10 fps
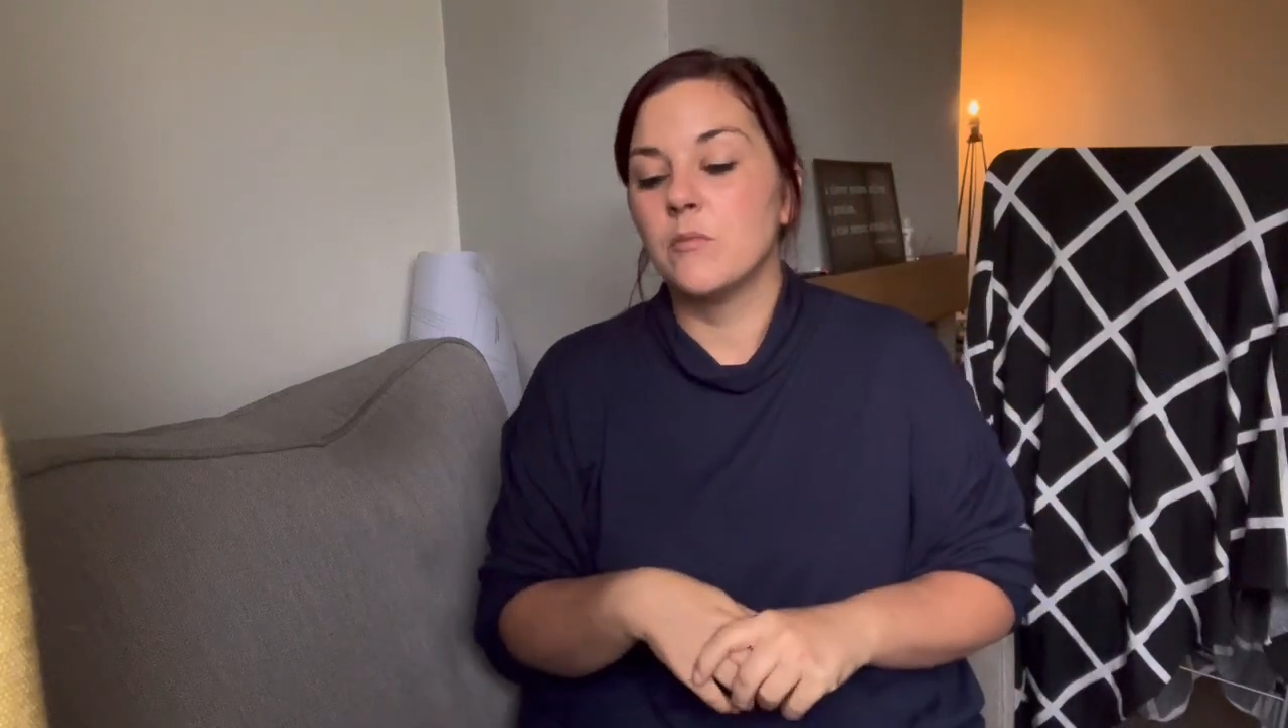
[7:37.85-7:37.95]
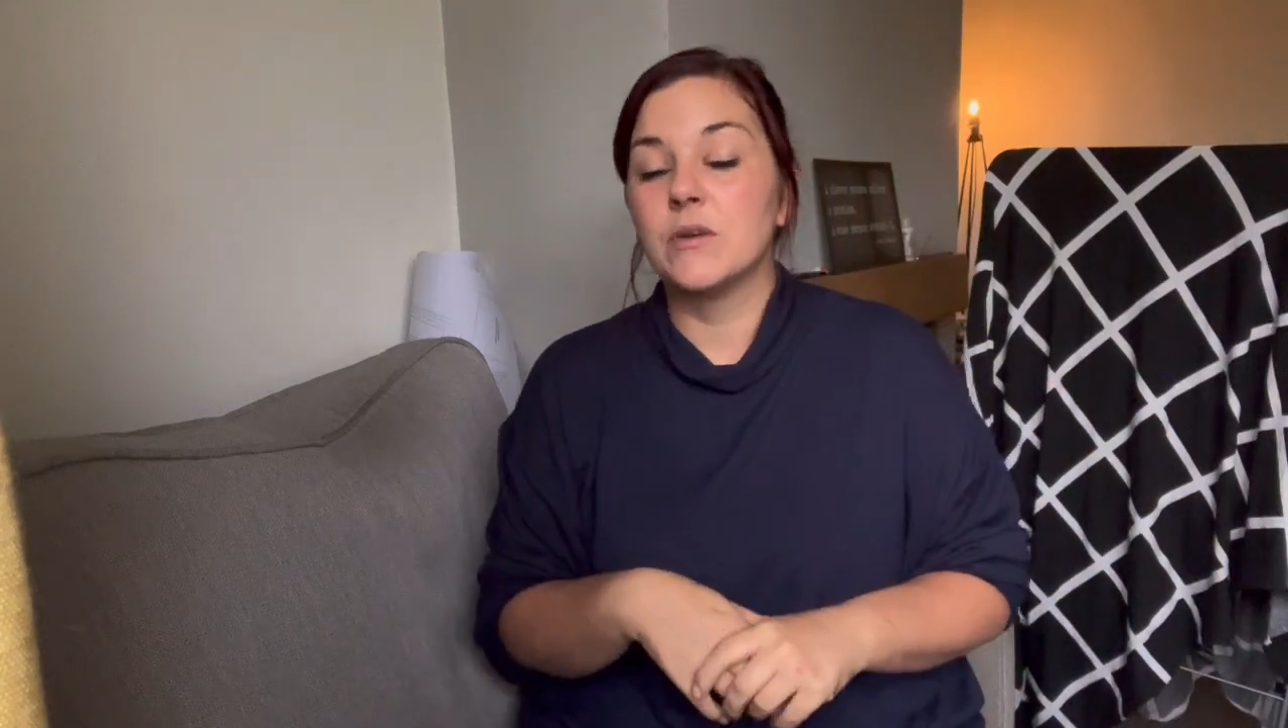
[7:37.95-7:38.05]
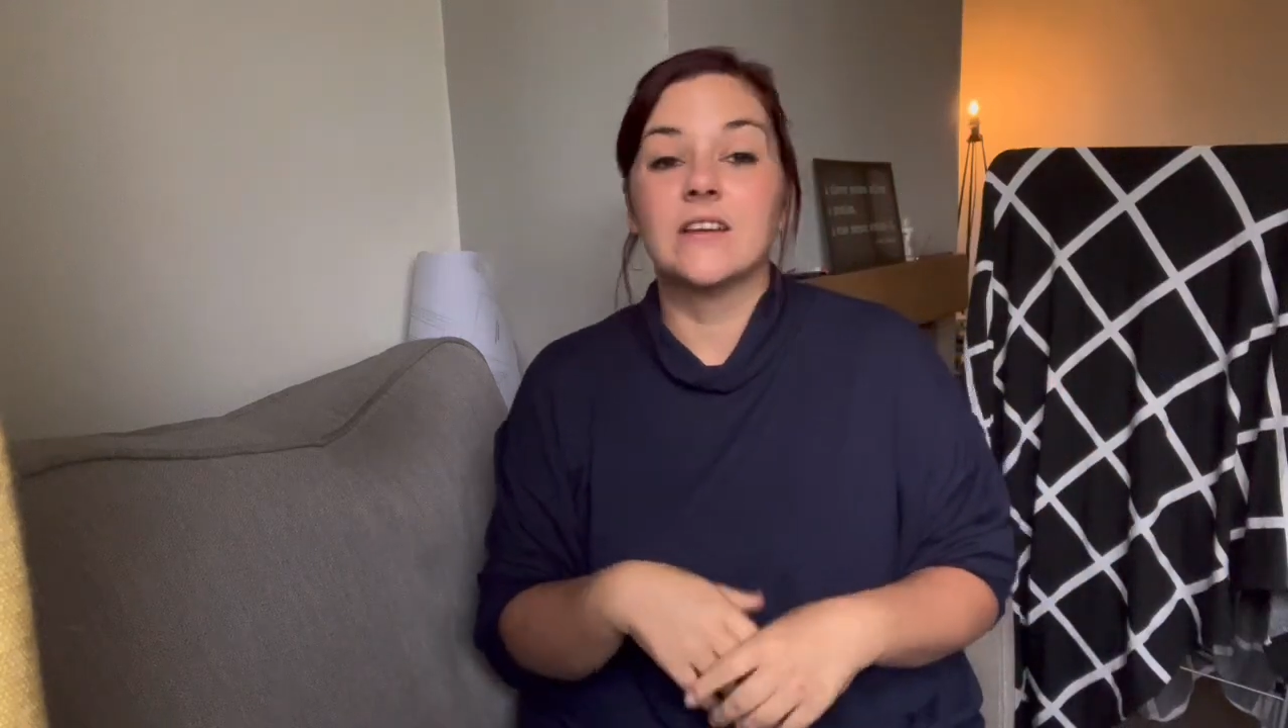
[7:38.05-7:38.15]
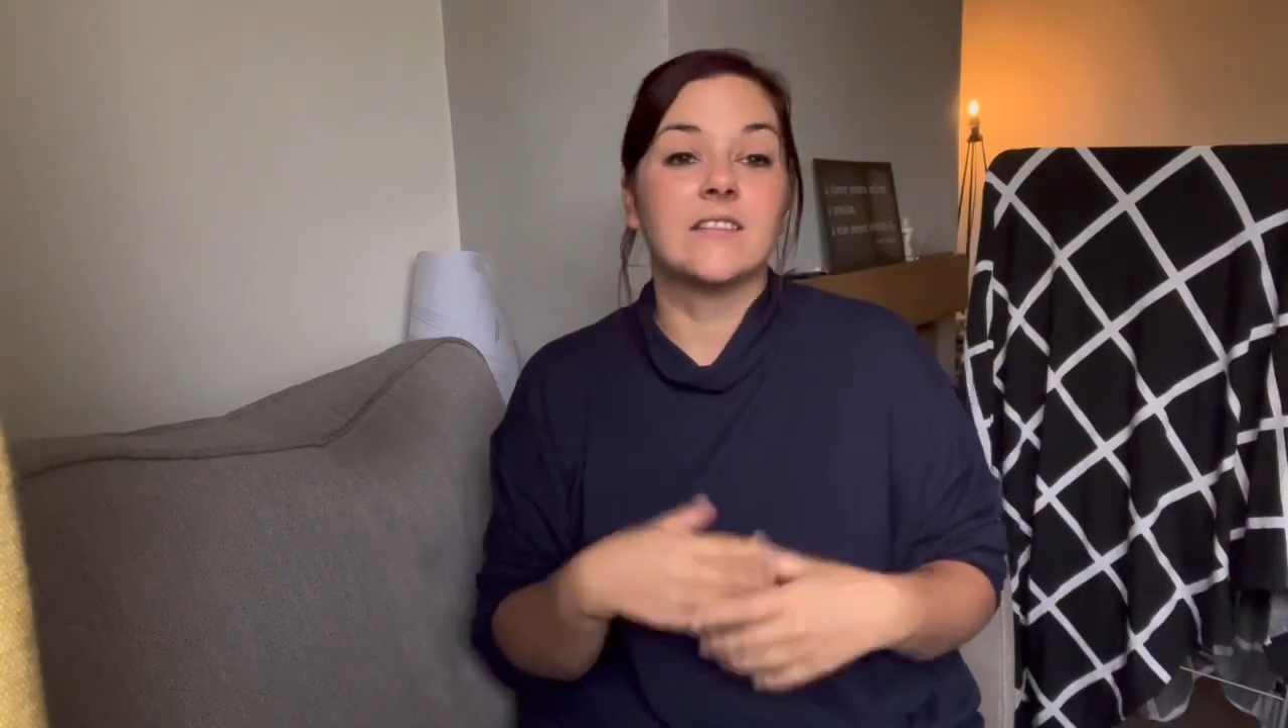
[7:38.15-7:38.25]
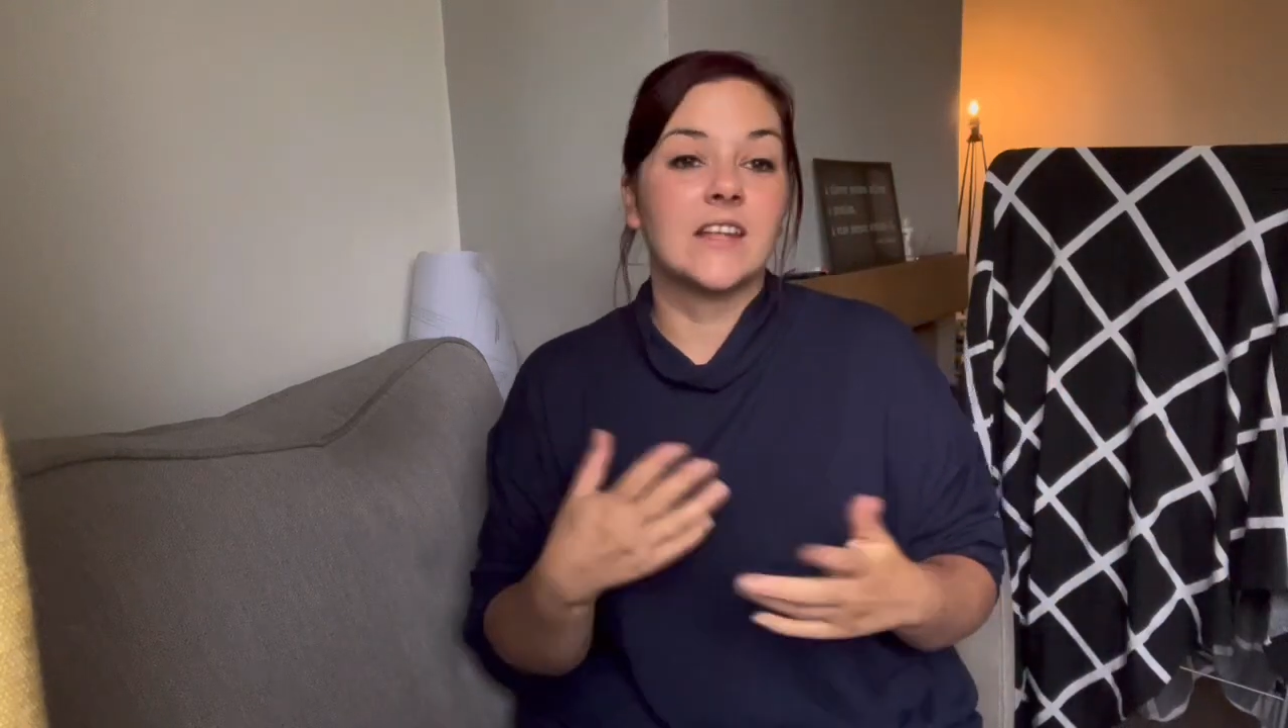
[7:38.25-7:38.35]

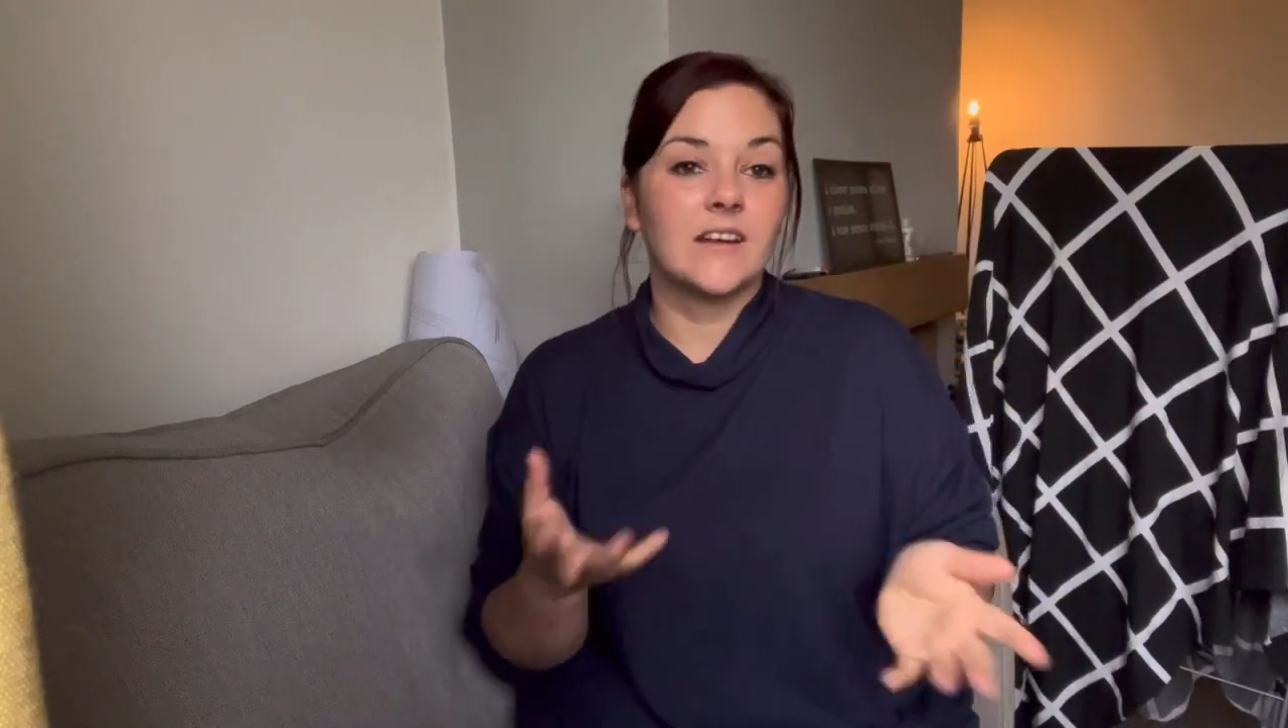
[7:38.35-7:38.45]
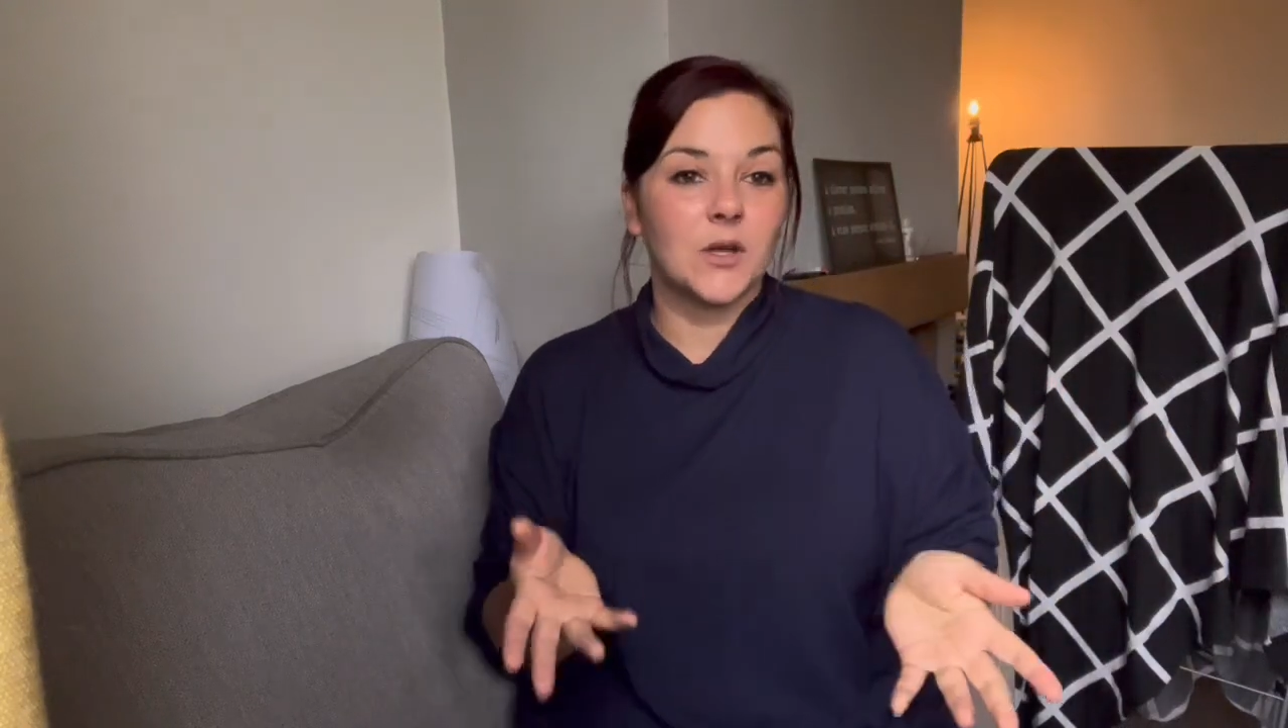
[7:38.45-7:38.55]
because then I